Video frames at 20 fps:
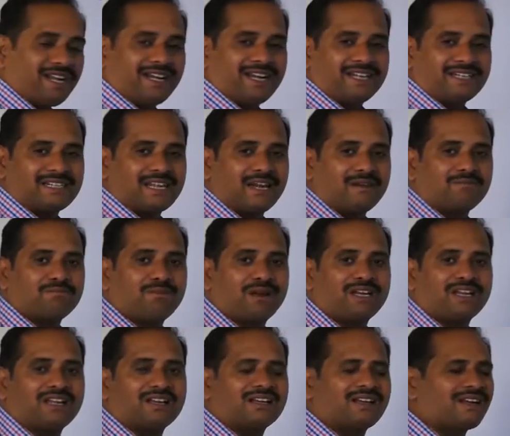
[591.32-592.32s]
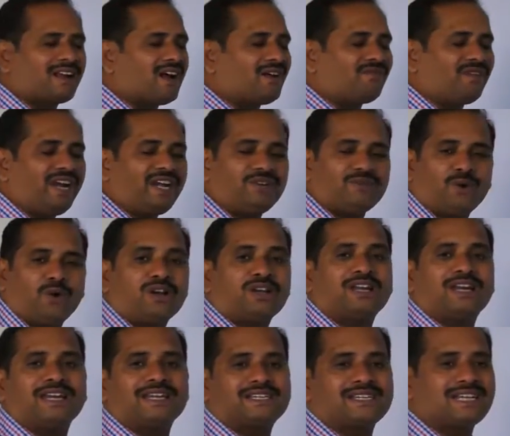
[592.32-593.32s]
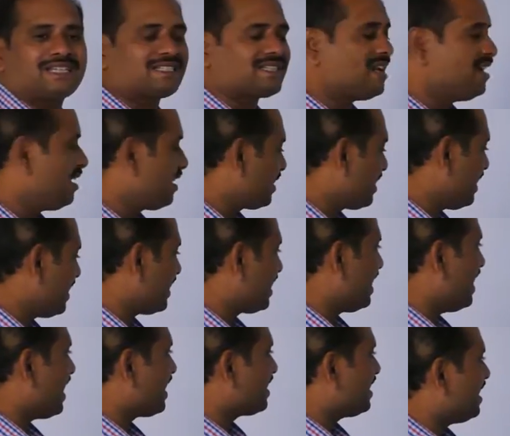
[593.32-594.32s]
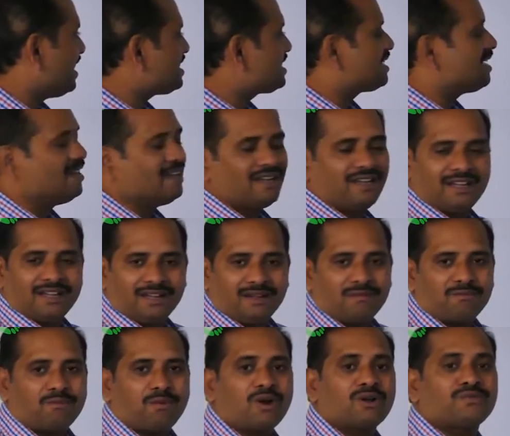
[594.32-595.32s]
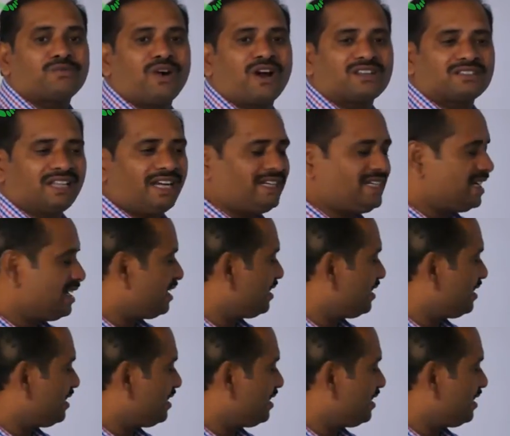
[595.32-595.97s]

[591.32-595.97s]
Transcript: glitter, but graphite won't glitters, critical angle is more for that